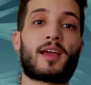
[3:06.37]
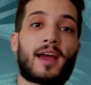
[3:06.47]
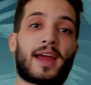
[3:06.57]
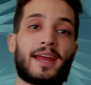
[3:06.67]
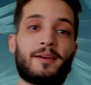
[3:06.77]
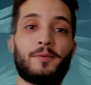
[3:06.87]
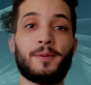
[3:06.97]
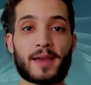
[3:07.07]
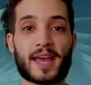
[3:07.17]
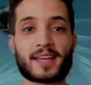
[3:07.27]
Alright, we
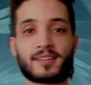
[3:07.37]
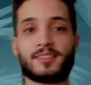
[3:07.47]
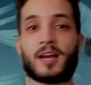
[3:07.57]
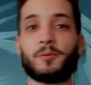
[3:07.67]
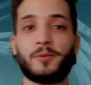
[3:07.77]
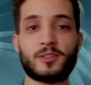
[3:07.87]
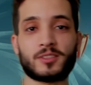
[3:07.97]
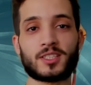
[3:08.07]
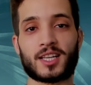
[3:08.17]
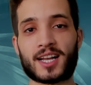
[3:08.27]
back. Now we on
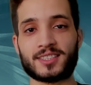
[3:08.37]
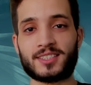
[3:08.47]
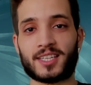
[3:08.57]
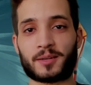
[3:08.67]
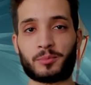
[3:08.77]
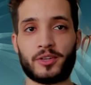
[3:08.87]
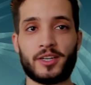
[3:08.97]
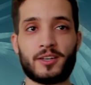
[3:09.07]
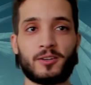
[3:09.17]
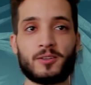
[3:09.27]
the Logitech
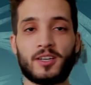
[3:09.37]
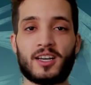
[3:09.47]
Brio.